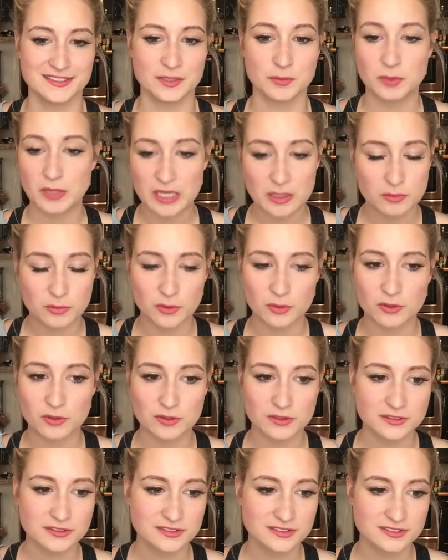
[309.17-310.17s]
the
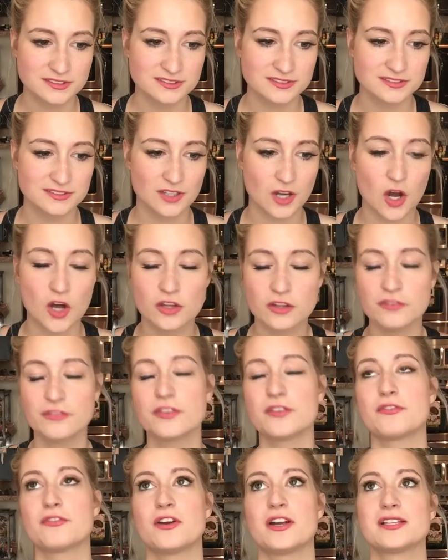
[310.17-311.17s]
people, all of
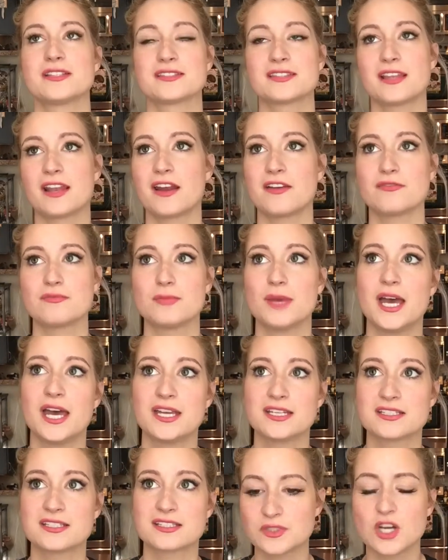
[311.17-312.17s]
the friends that I've
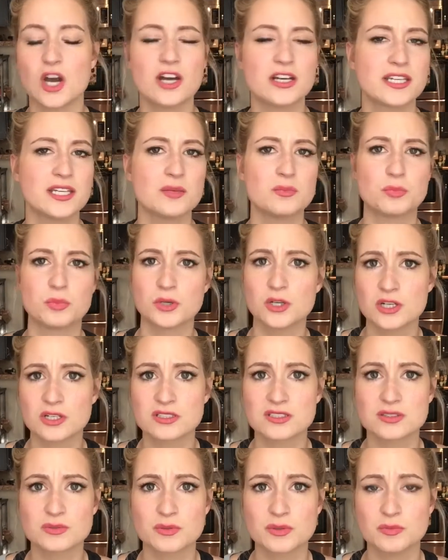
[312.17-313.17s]
met, talking
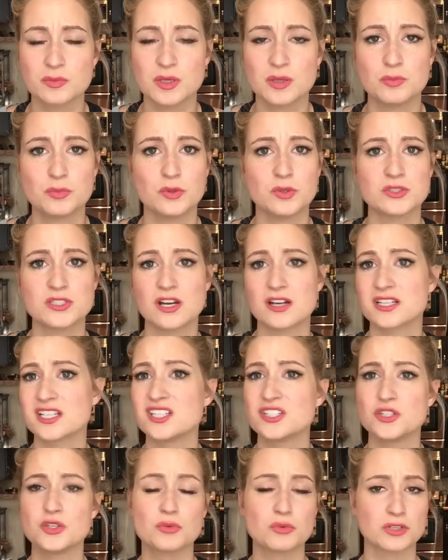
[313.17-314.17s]
books with people,
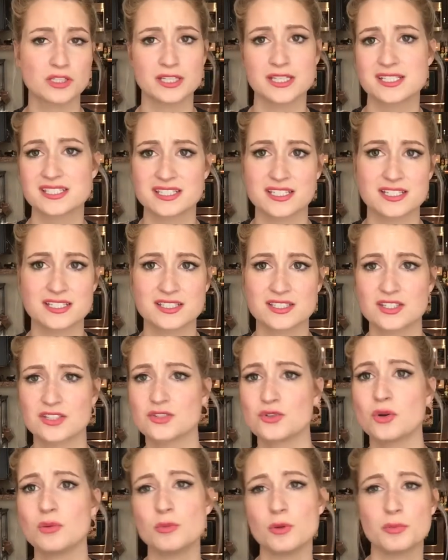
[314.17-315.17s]
talking new releases,
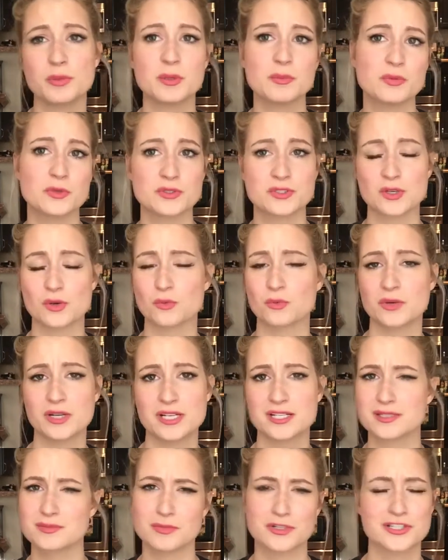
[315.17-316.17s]
because normal people don't
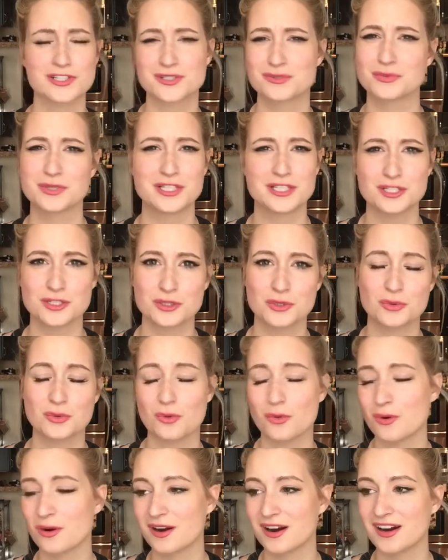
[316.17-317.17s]
read as much as we do
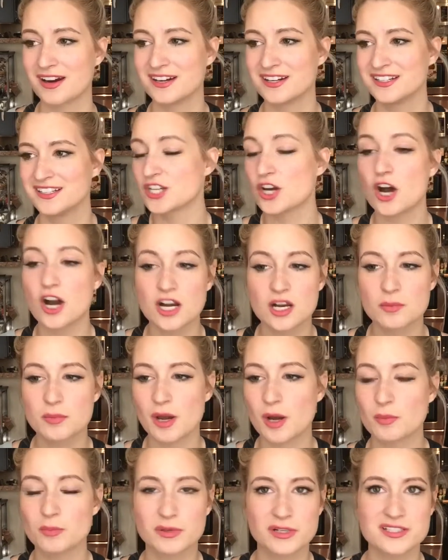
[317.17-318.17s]
or talk
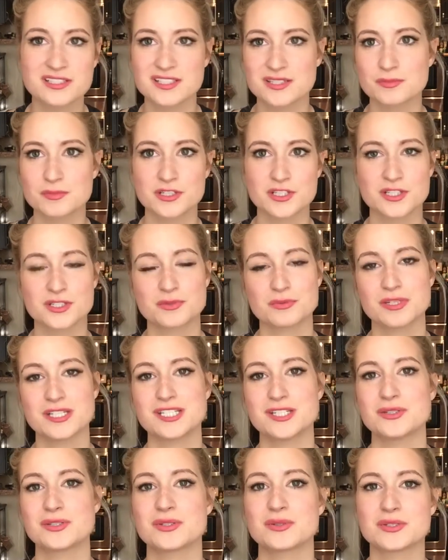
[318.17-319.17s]
about books as much as we
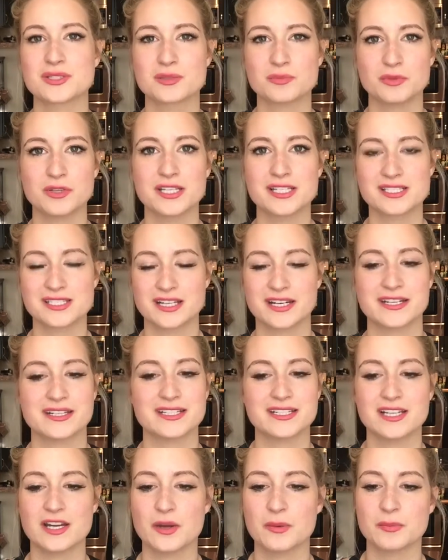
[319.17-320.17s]
do, so it's a place that I
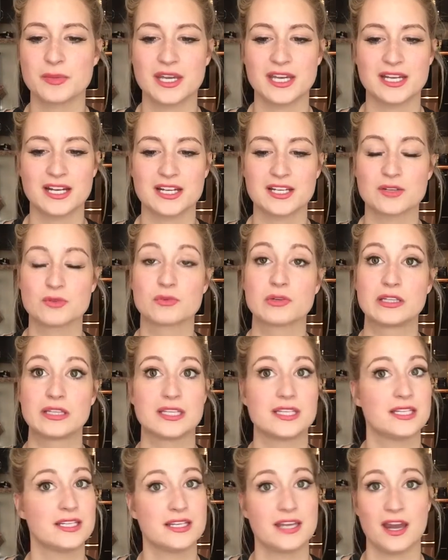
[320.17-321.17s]
can come and I can really
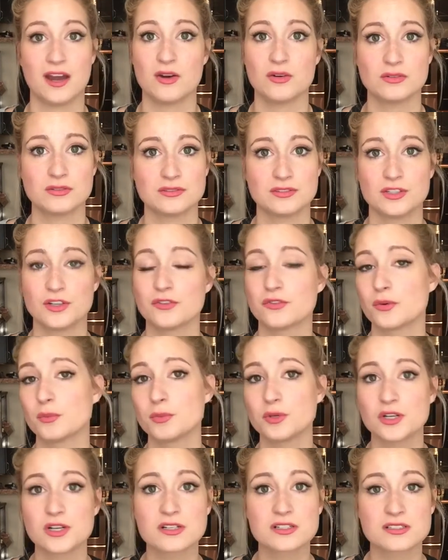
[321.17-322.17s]
geek out over
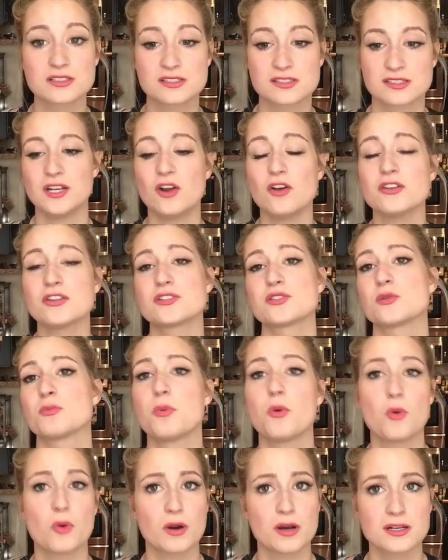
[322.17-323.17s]
books and all the
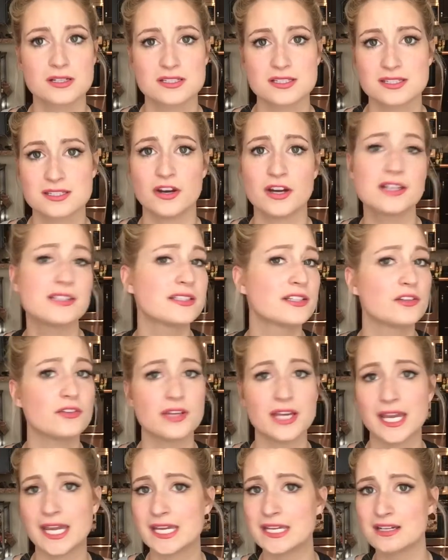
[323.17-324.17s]
support. Very little
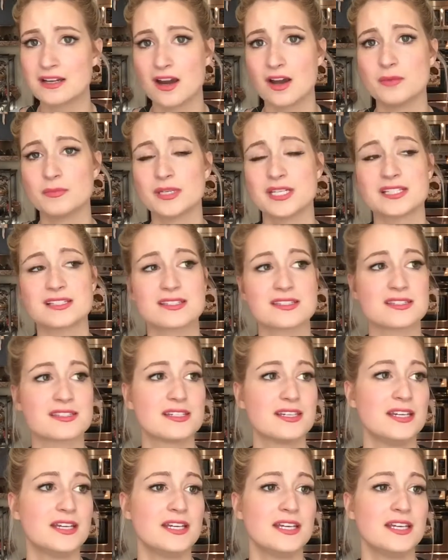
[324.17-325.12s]
hate comments.